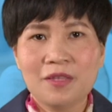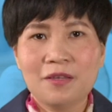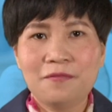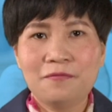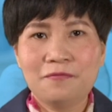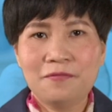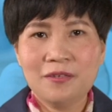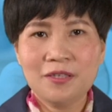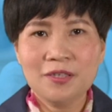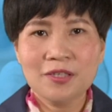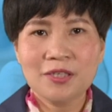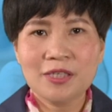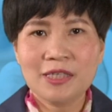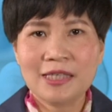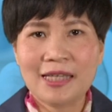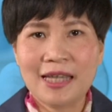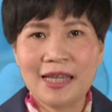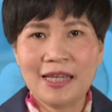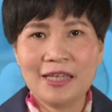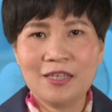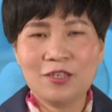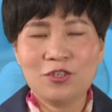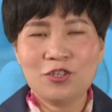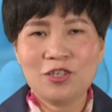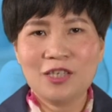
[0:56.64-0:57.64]
The first
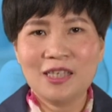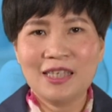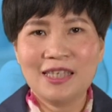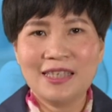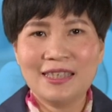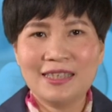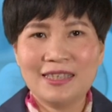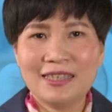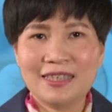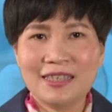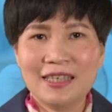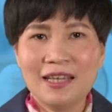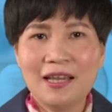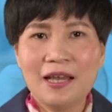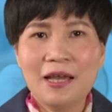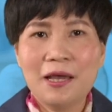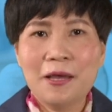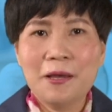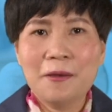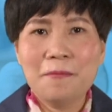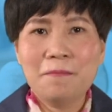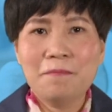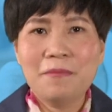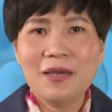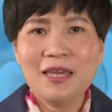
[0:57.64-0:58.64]
stage is
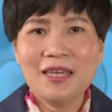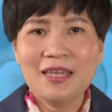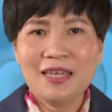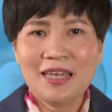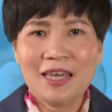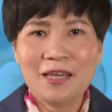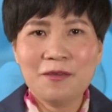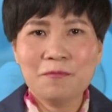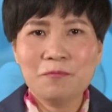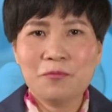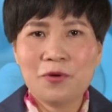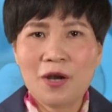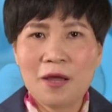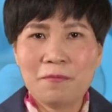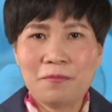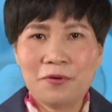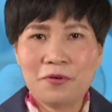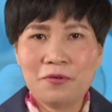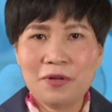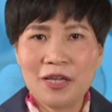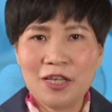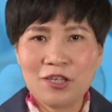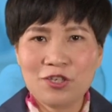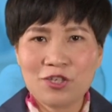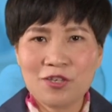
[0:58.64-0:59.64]
making
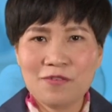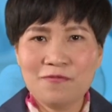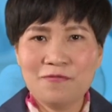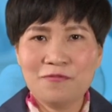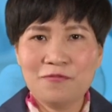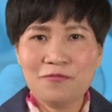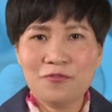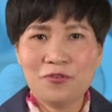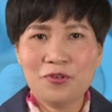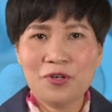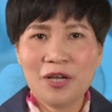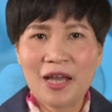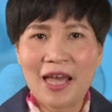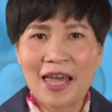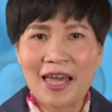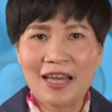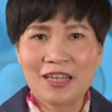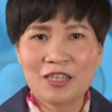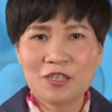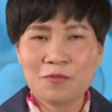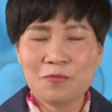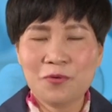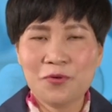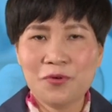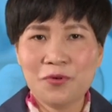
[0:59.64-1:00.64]
preparation for
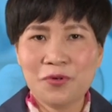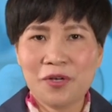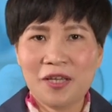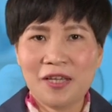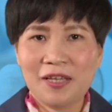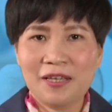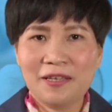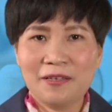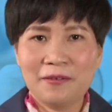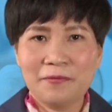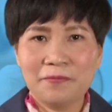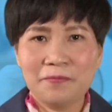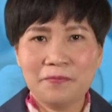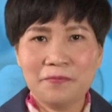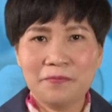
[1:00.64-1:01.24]
exporting.